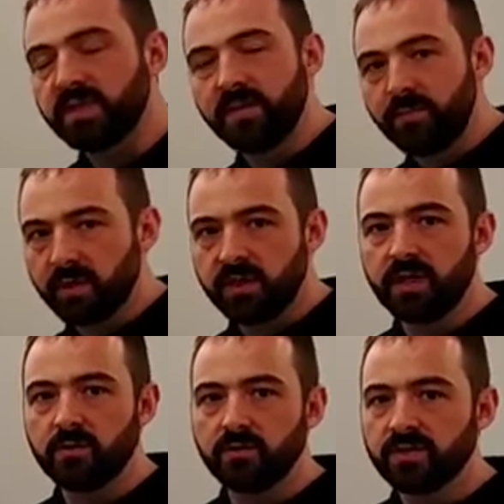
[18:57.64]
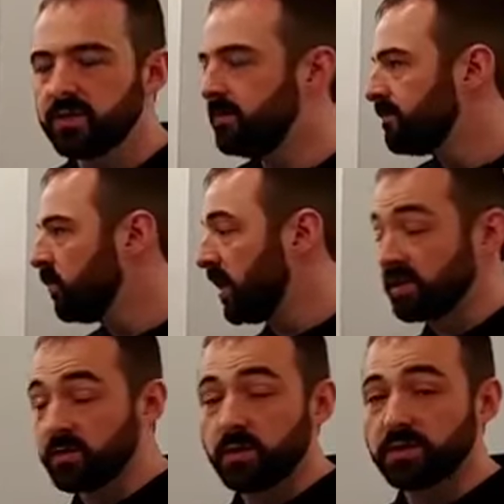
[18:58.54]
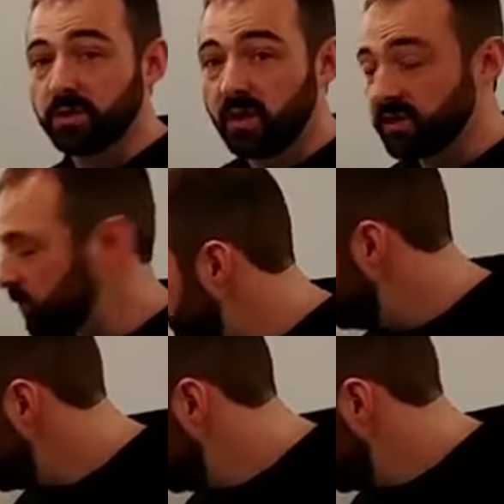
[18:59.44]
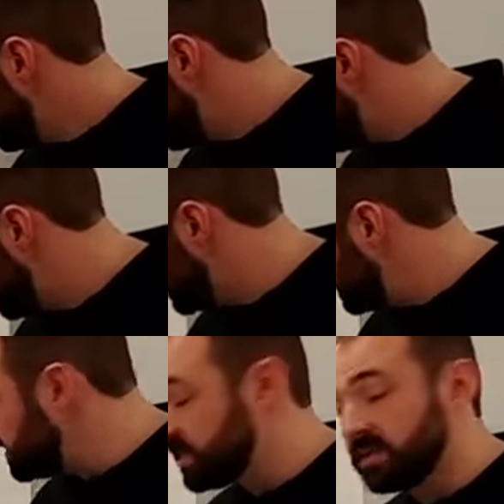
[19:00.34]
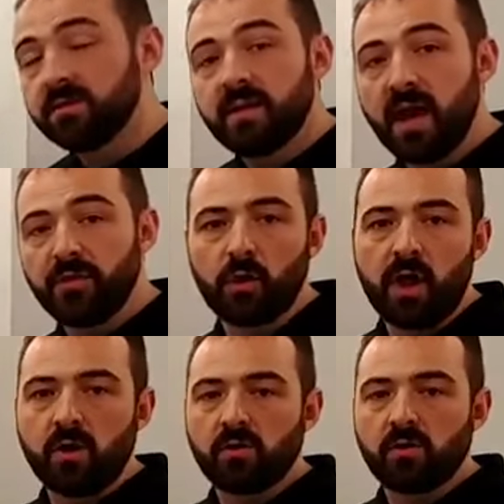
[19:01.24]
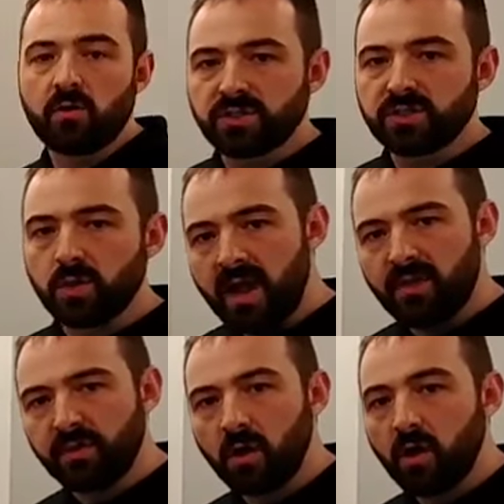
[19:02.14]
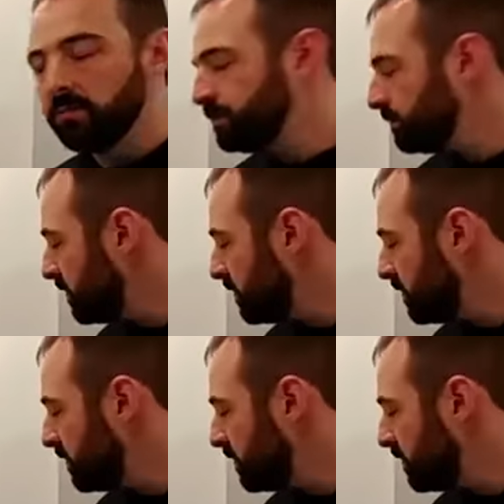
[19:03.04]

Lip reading: we typically use, we get this question a lot as well, is ethyl alcohol, so ethanol.